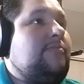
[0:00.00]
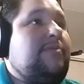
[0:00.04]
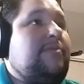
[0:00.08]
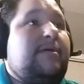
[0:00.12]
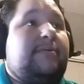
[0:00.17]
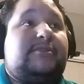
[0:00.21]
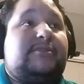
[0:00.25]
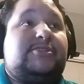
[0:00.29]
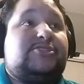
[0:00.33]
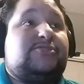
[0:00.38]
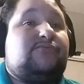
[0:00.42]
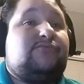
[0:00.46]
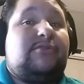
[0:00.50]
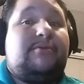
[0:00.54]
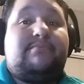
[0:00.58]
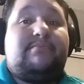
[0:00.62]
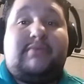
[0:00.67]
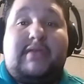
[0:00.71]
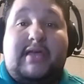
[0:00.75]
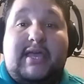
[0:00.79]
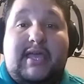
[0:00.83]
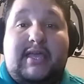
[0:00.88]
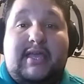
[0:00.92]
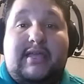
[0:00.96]
maybe just
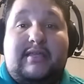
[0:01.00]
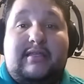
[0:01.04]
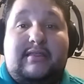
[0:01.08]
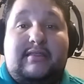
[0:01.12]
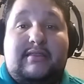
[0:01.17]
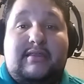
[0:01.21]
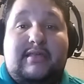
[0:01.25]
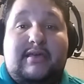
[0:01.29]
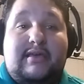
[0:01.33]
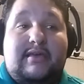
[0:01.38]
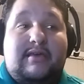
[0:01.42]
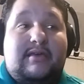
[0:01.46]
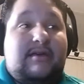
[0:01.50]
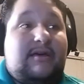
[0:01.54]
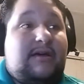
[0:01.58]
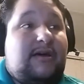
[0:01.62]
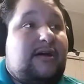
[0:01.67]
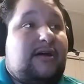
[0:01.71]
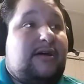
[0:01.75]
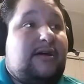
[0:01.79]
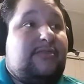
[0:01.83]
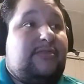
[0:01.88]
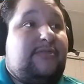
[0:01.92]
replaying uh,